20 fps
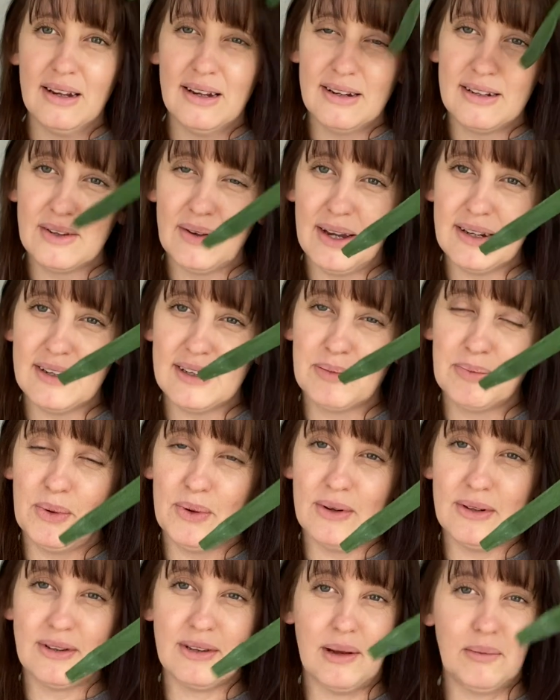So I just
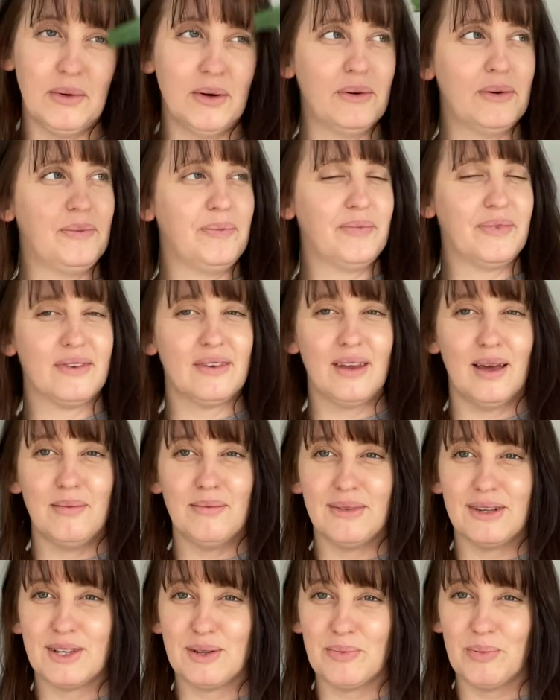bought
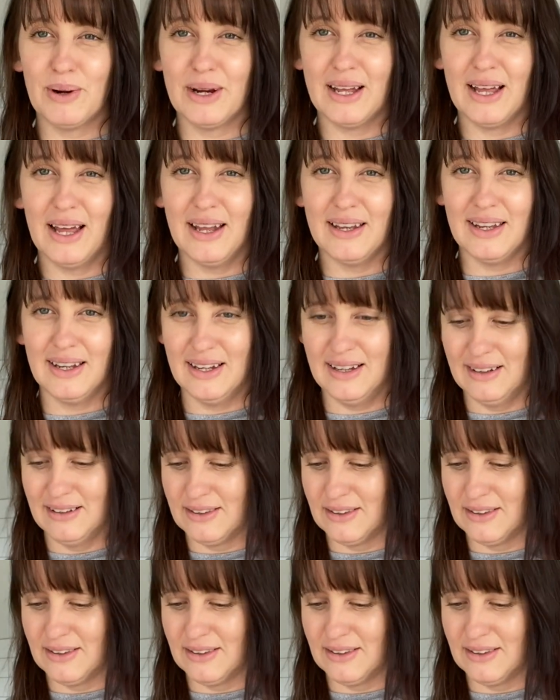some spring onions.